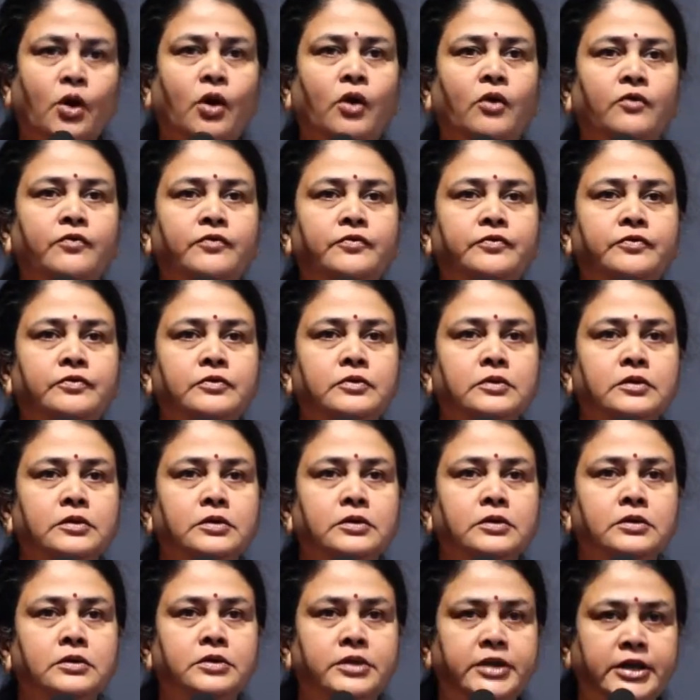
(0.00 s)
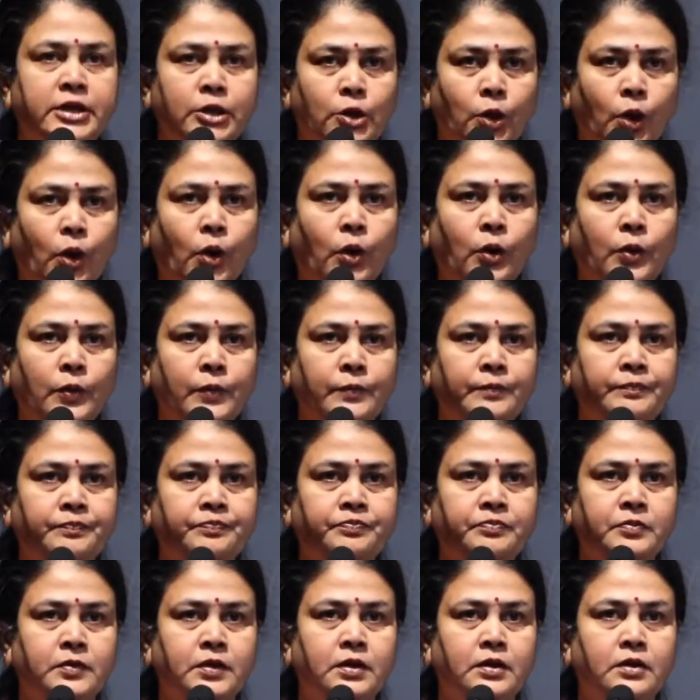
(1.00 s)
of the law
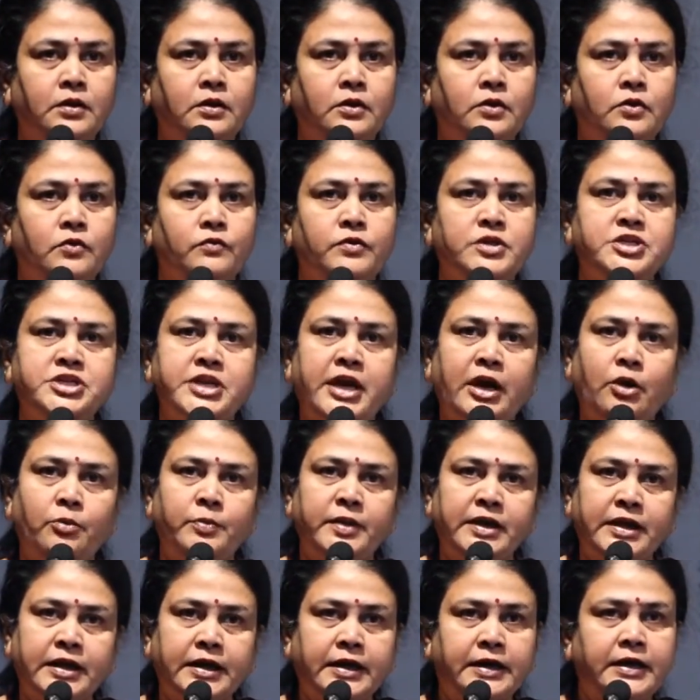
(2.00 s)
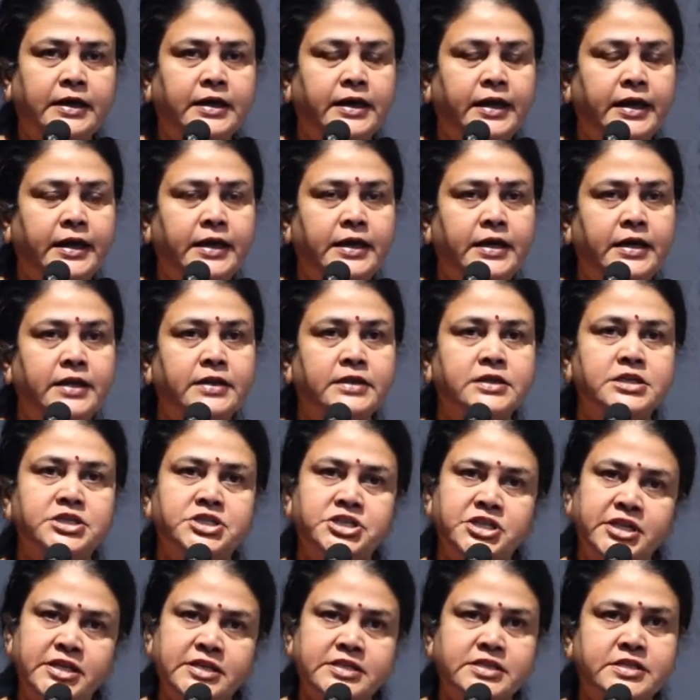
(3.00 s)
which have been contained in the
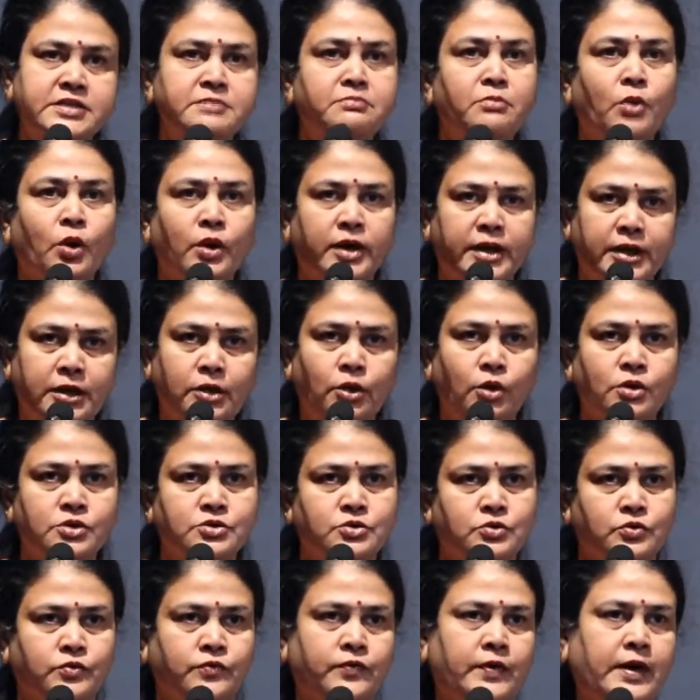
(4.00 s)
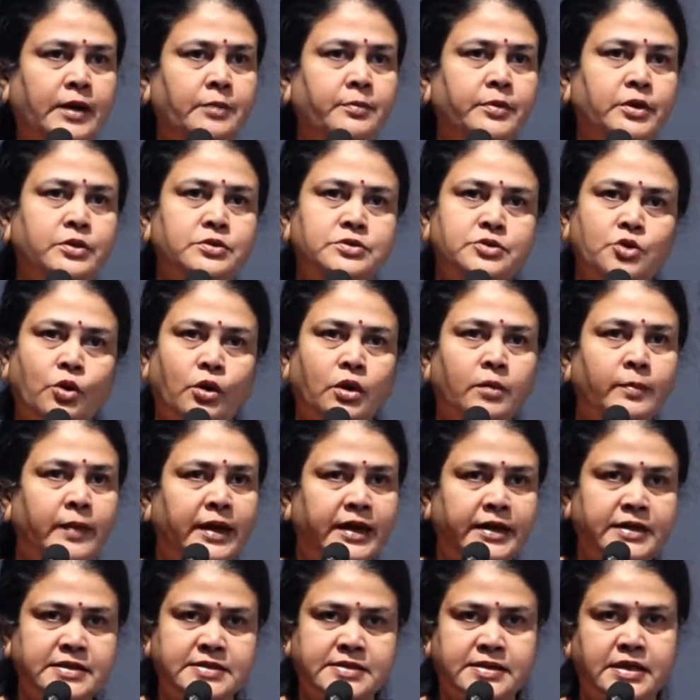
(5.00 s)
GST model law so far, because all
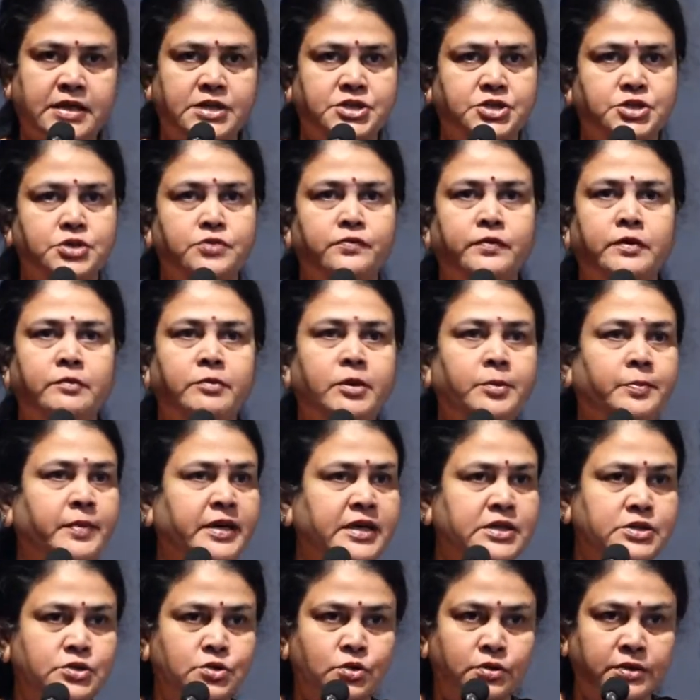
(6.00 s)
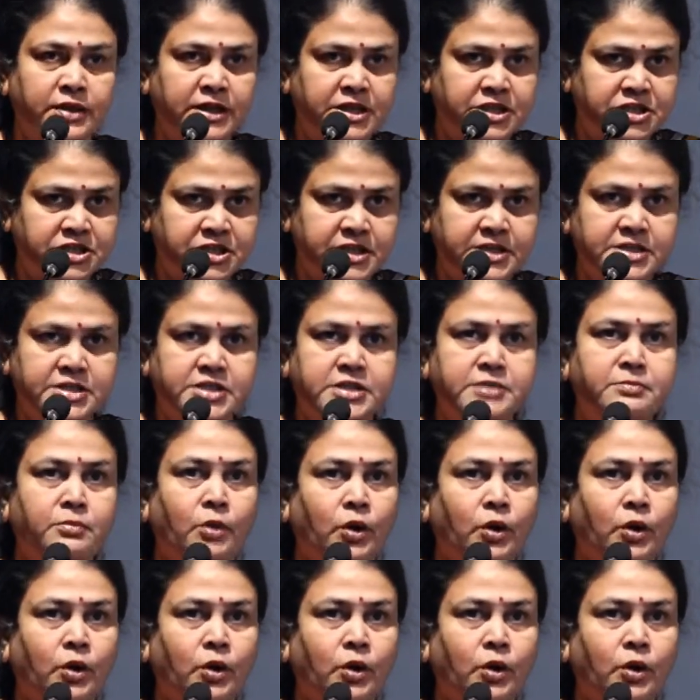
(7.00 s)
my discussion will be based on the GST